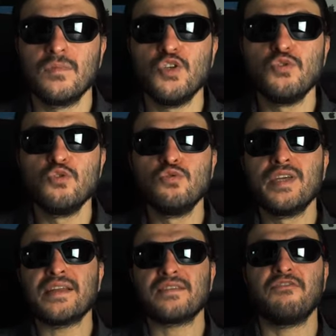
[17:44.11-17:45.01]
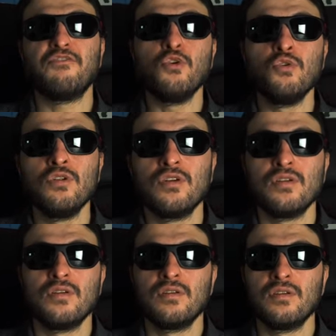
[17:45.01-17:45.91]
You do get a full
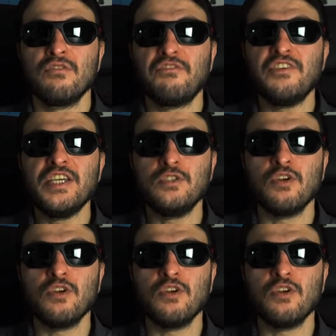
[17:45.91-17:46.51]
field